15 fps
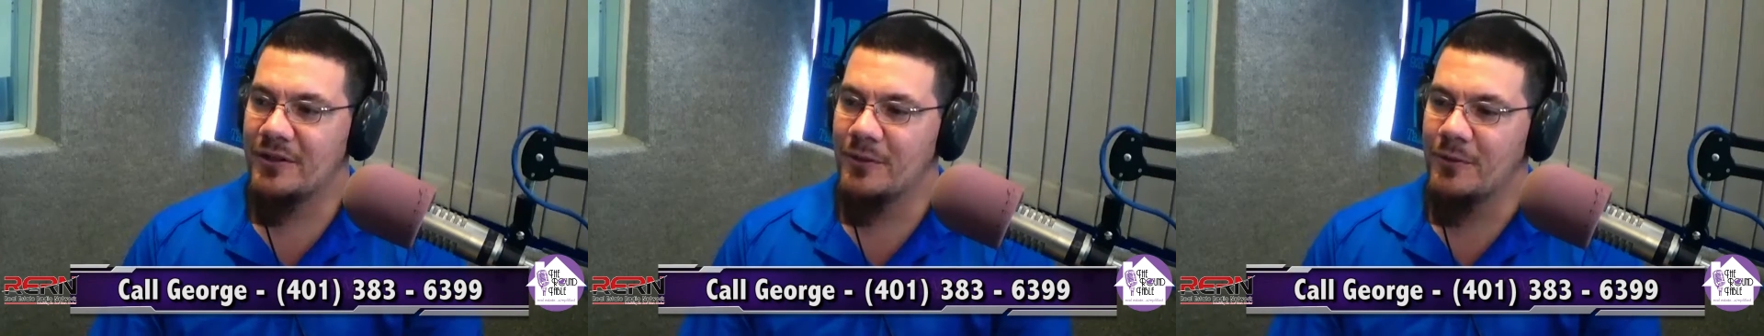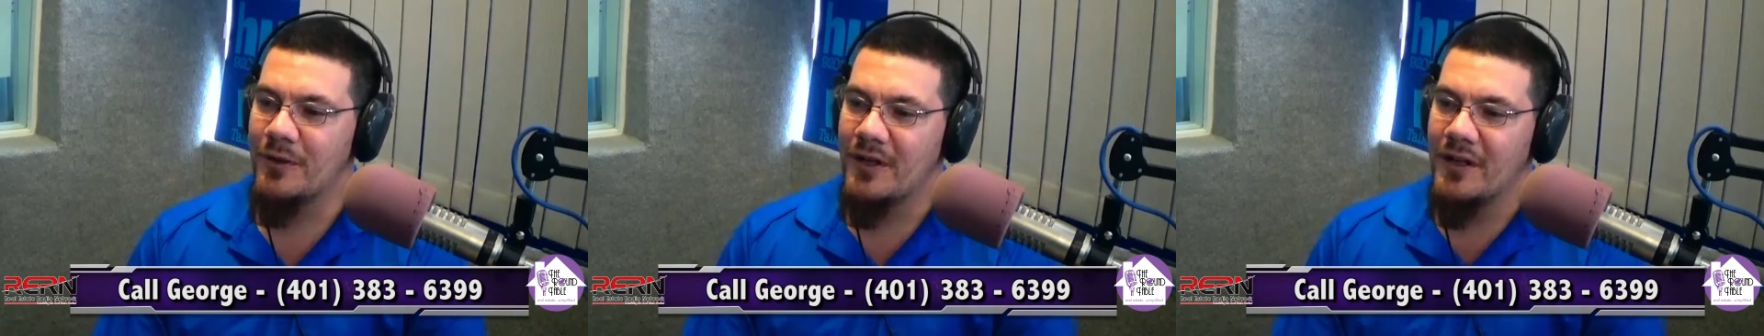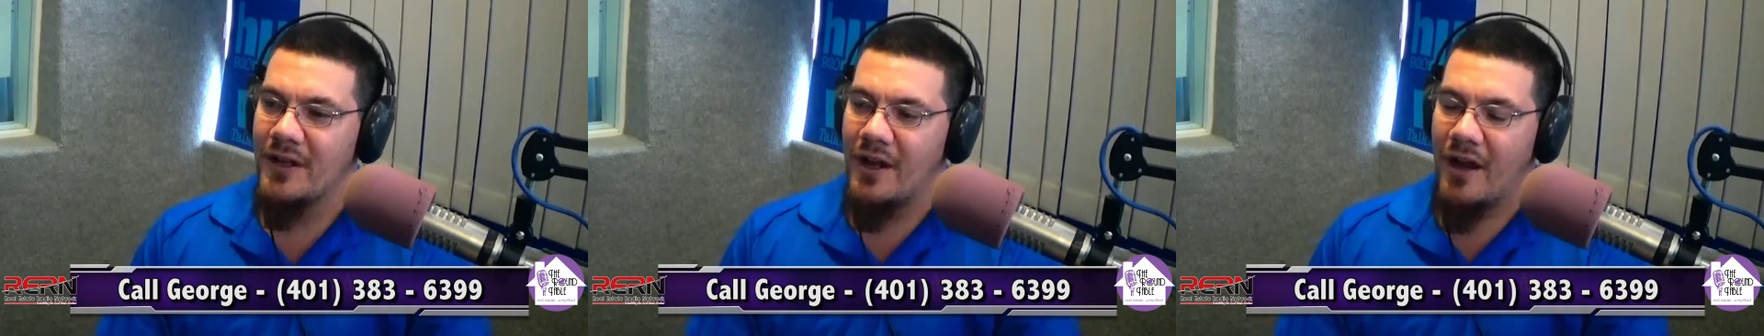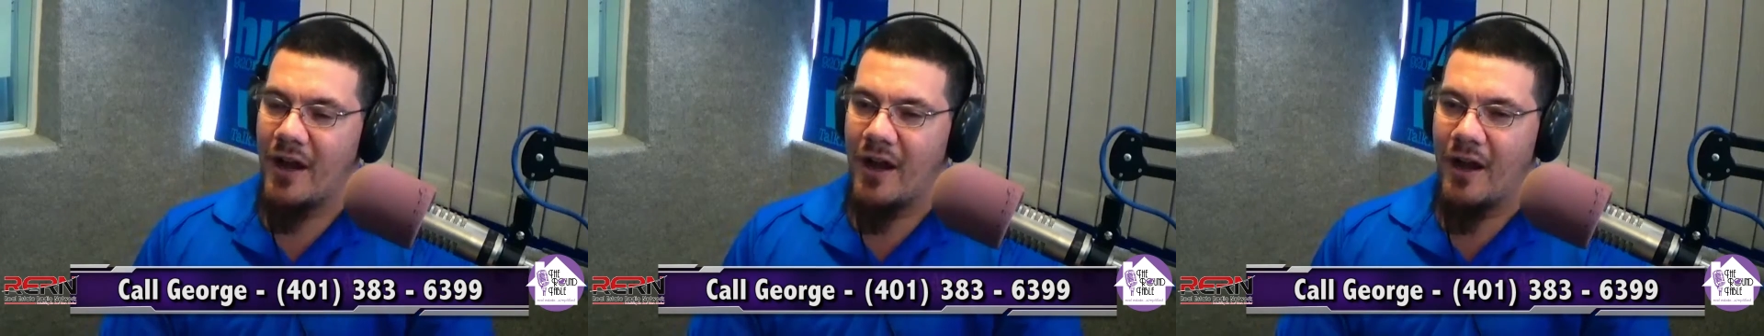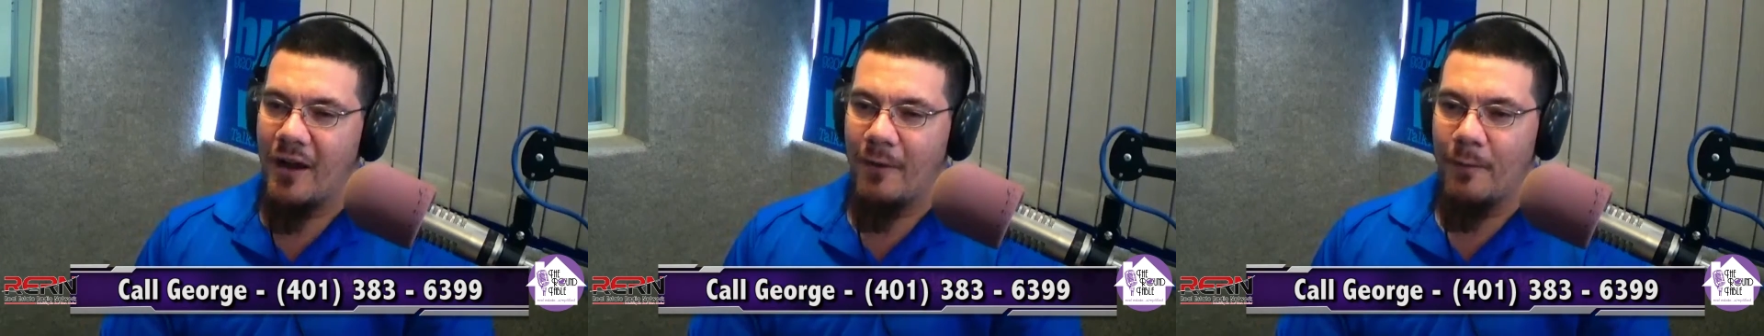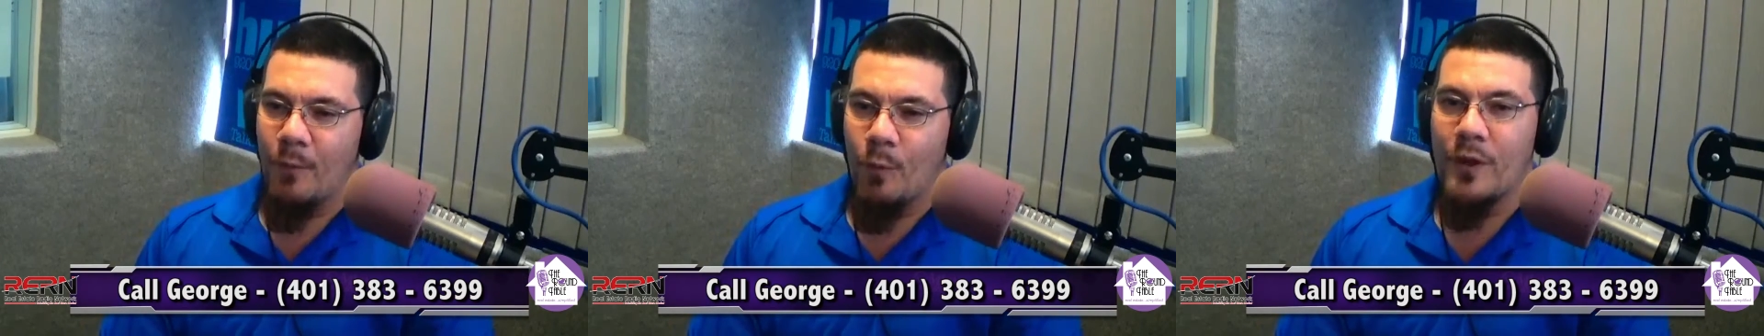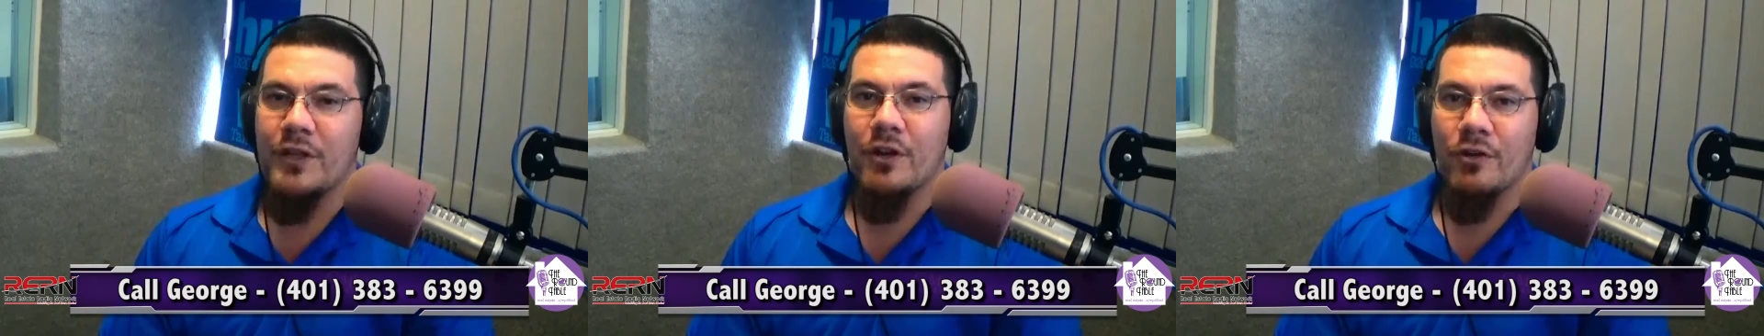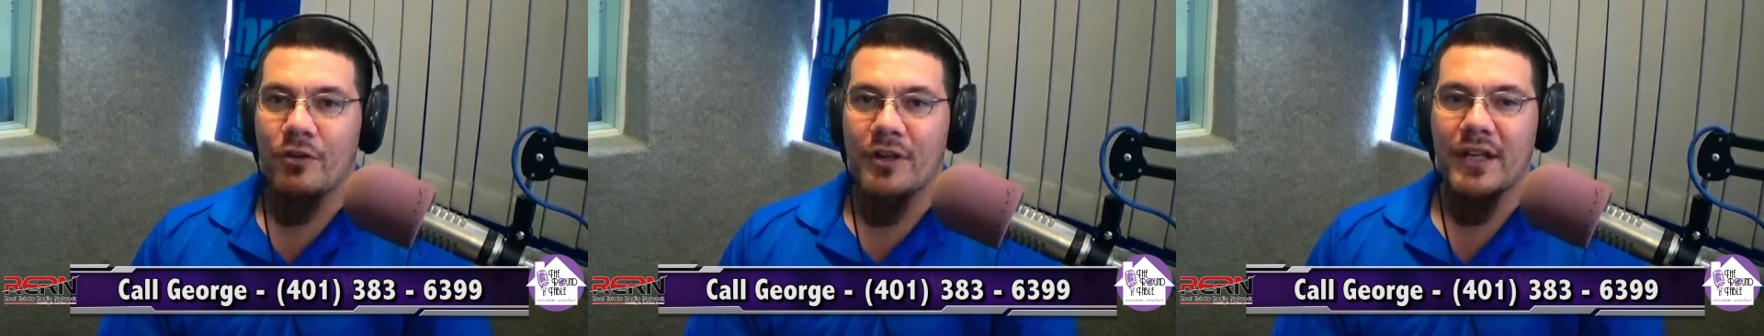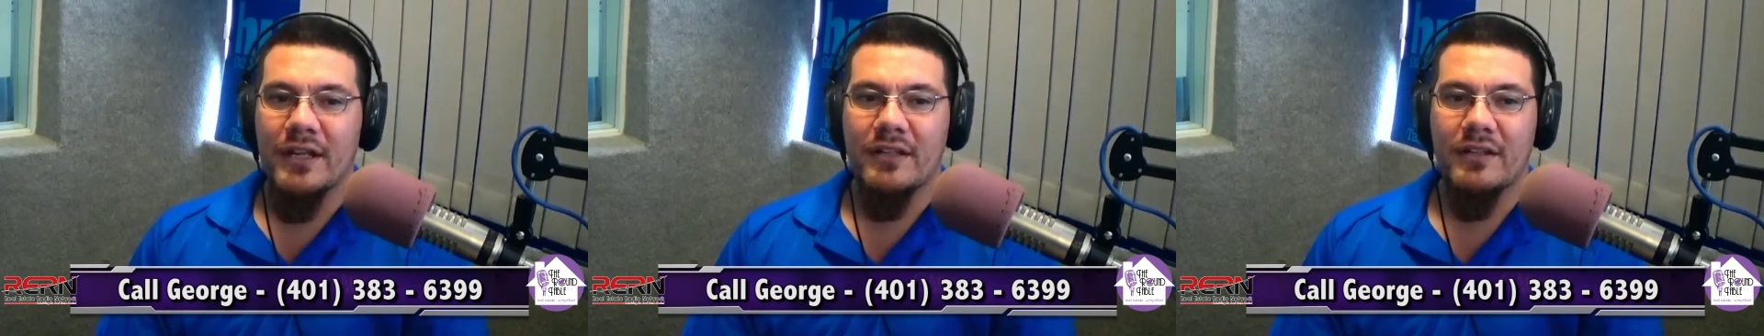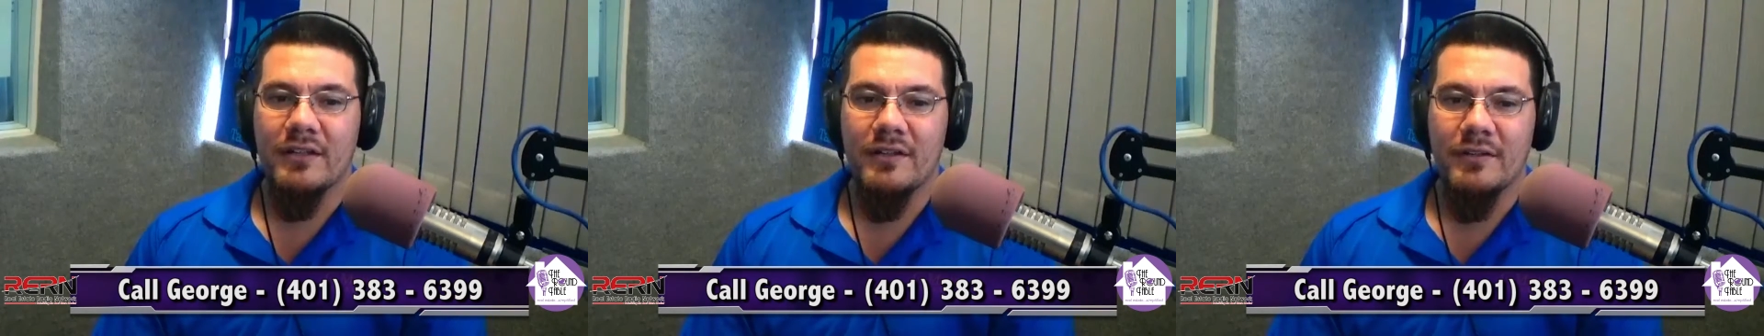to when you're
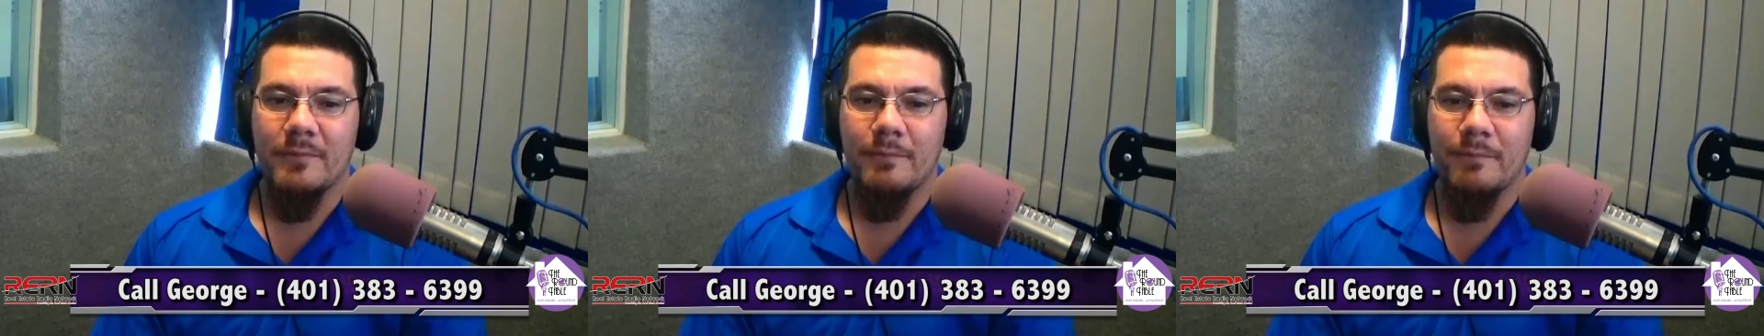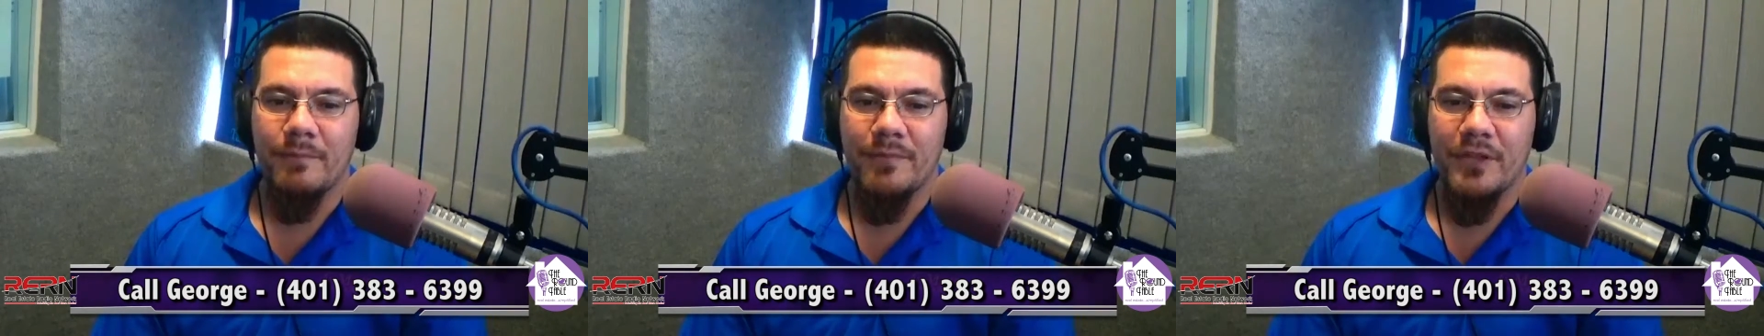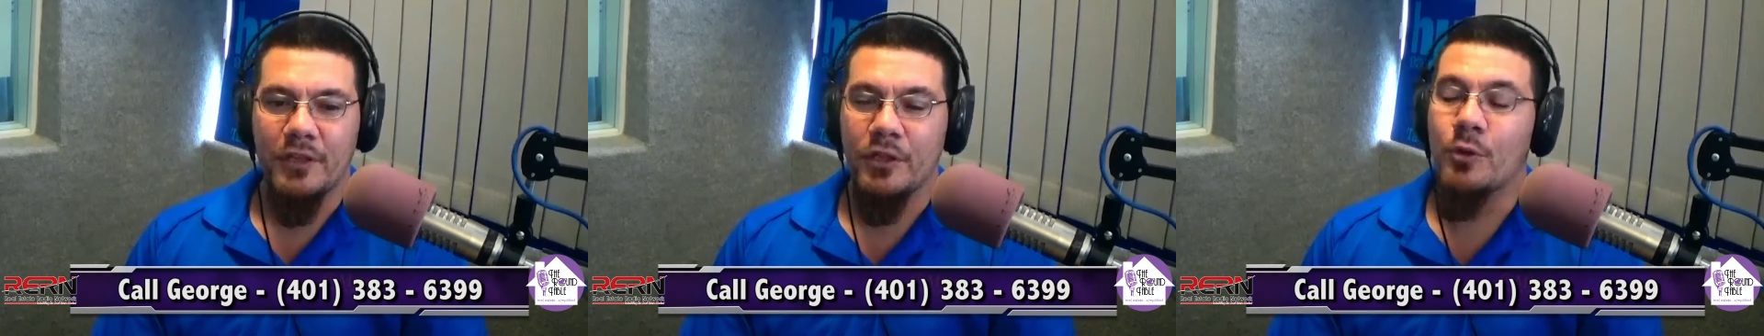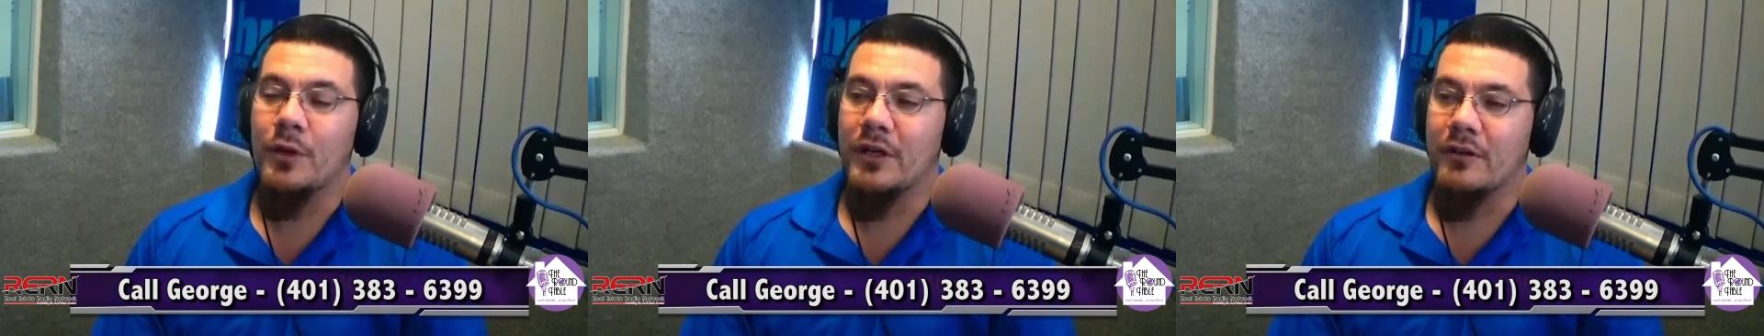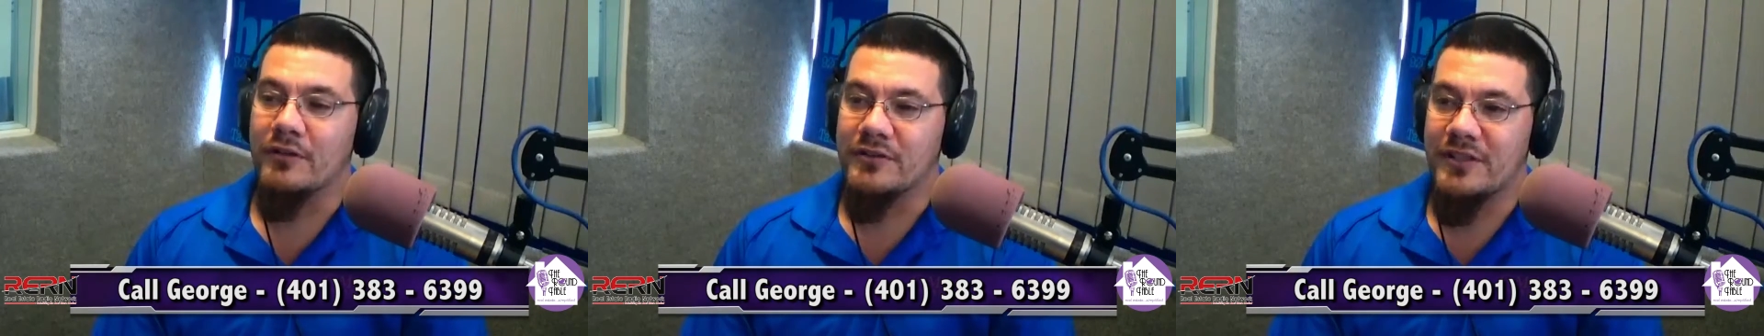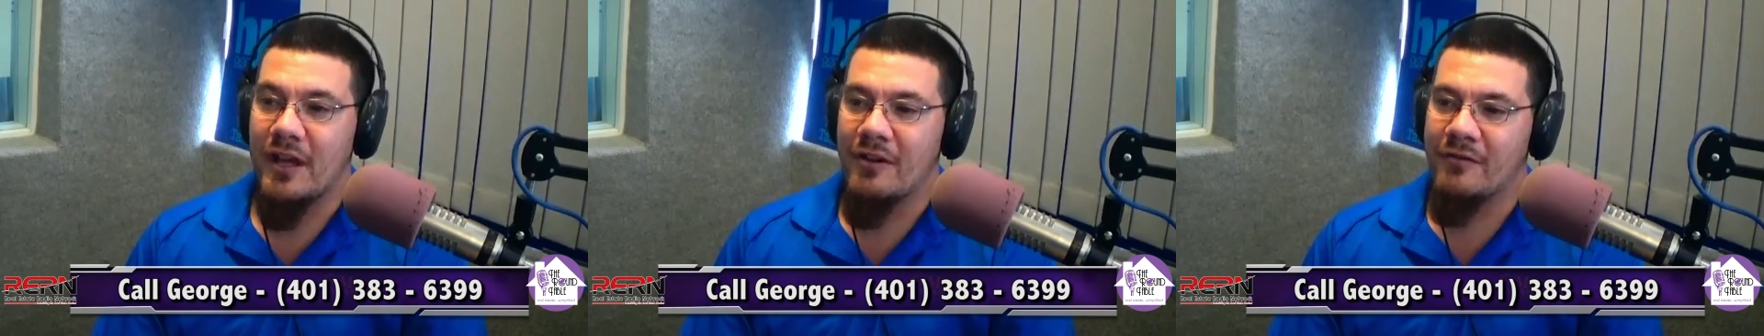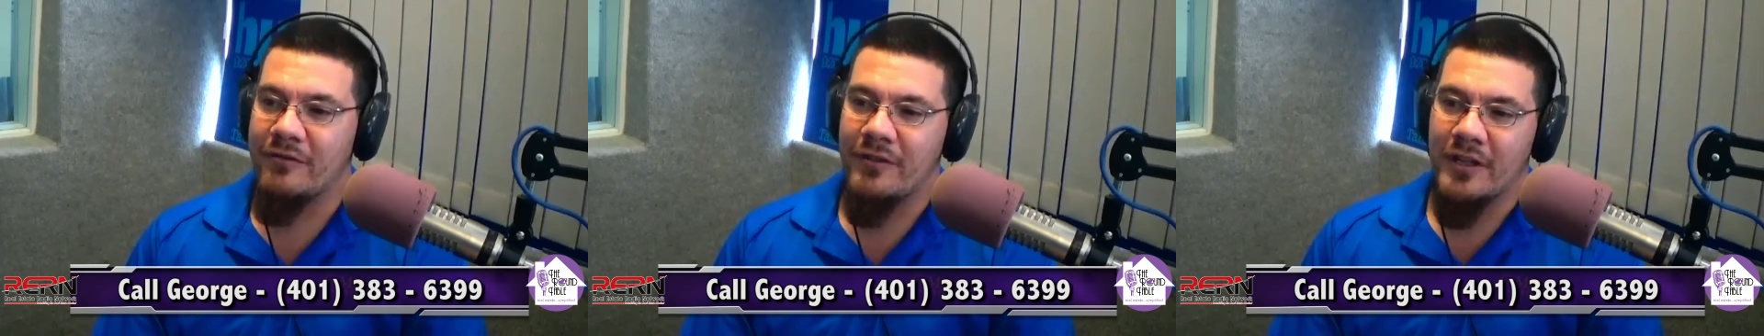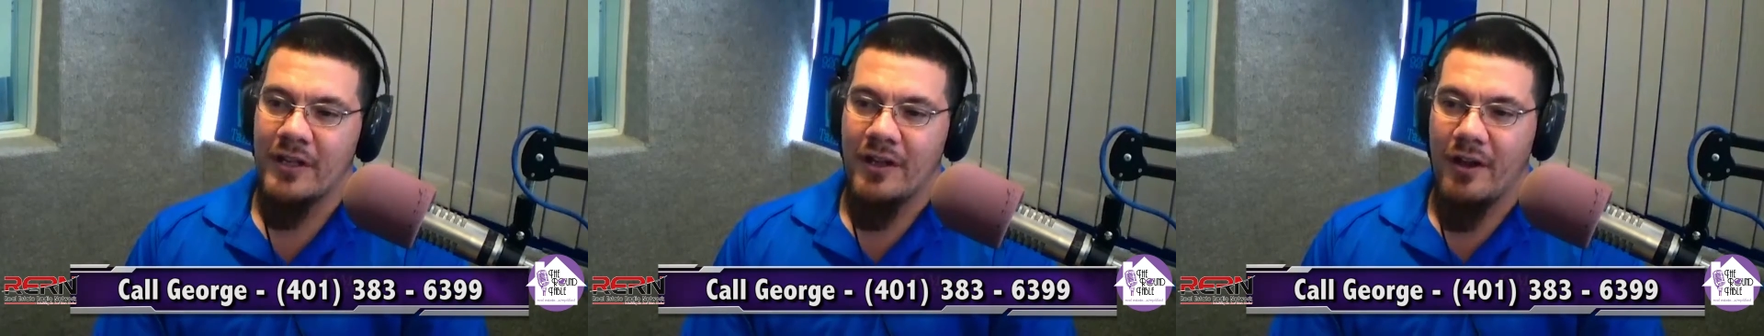looking to do it yourself.